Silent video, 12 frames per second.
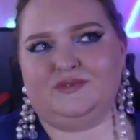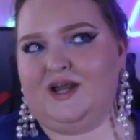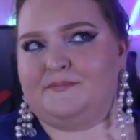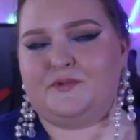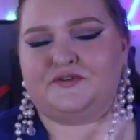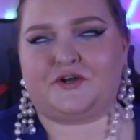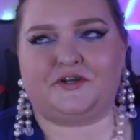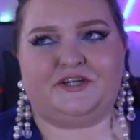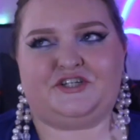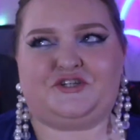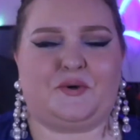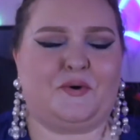I'm not totally
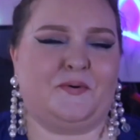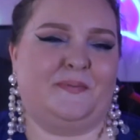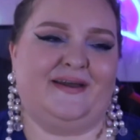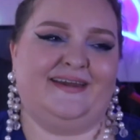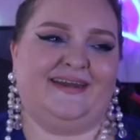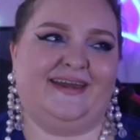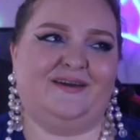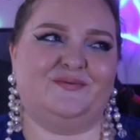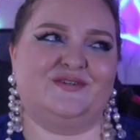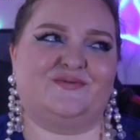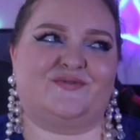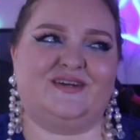sure, but it
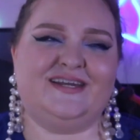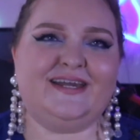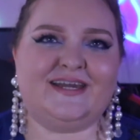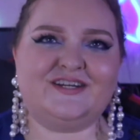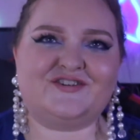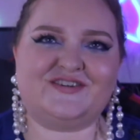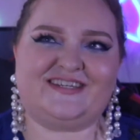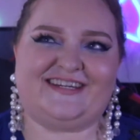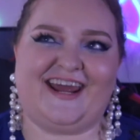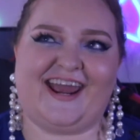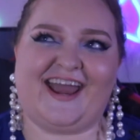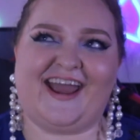was really
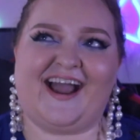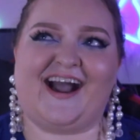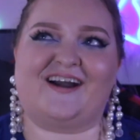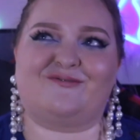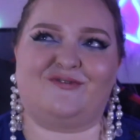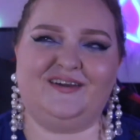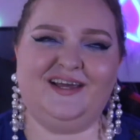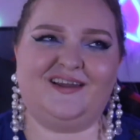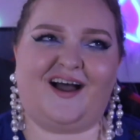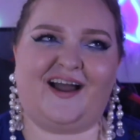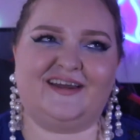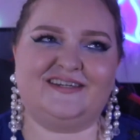interesting. I really
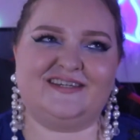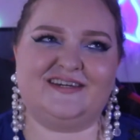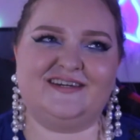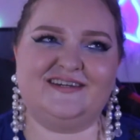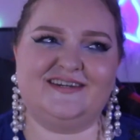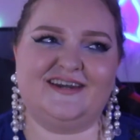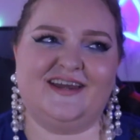liked it.